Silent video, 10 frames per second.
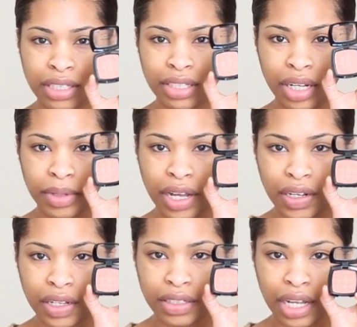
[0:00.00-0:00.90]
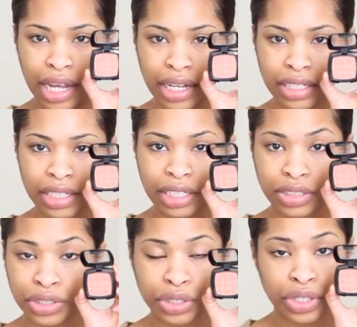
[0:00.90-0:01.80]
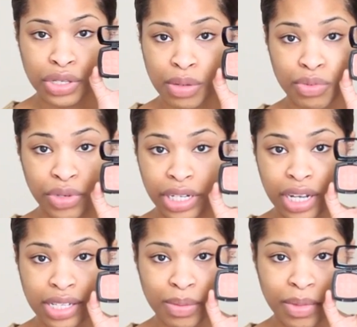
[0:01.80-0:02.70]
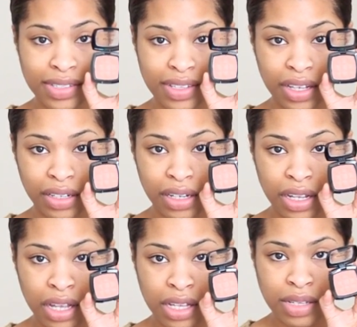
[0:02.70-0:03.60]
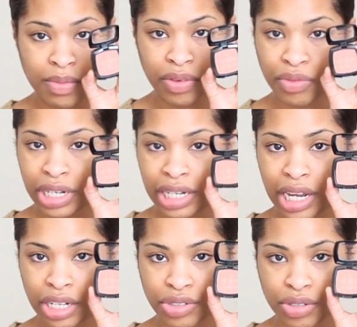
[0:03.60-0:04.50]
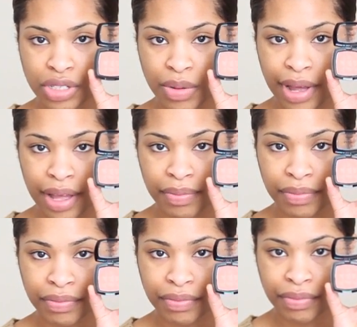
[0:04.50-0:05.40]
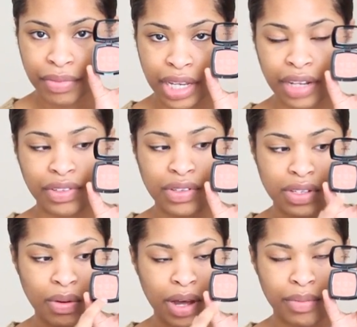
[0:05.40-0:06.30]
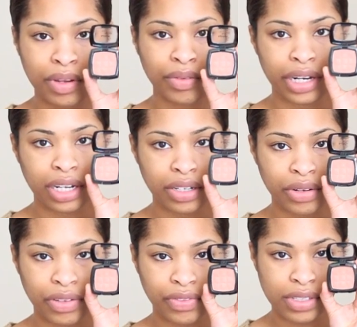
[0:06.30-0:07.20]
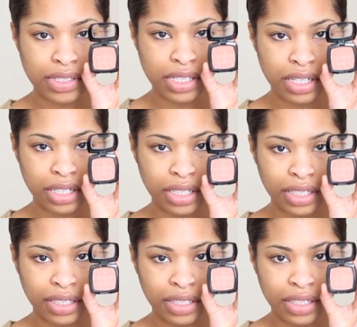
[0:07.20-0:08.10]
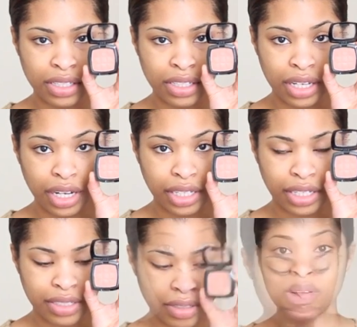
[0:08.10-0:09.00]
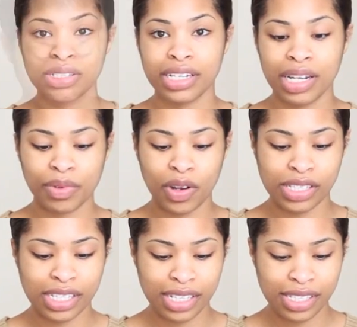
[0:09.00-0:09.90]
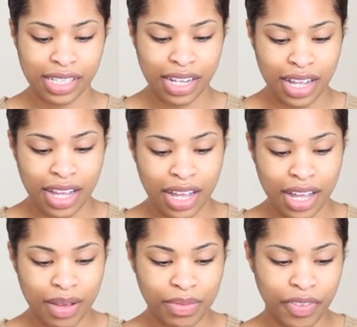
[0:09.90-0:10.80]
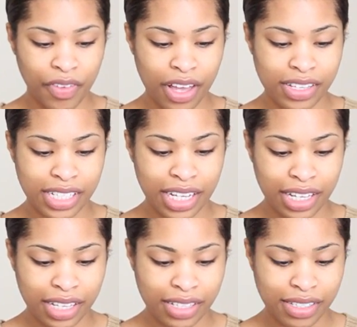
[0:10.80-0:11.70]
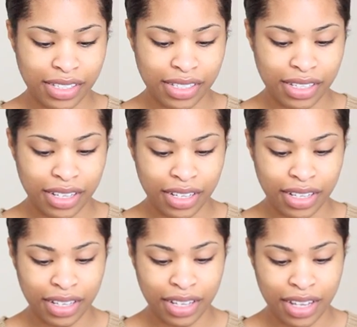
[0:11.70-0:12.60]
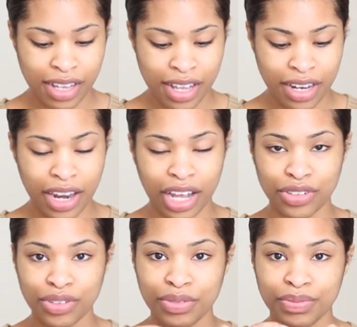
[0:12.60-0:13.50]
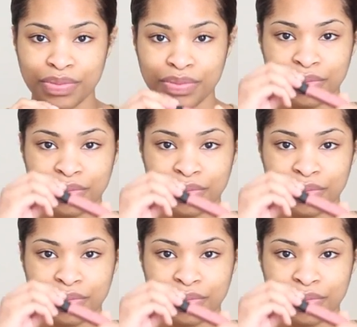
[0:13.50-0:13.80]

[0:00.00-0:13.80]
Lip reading: type colour, and it shows up really nice on my skin. Something really natural to wear, and I've used it quite a bit already. I don't know if you can see, I like it. Now on to lip glosses. The first is Natural,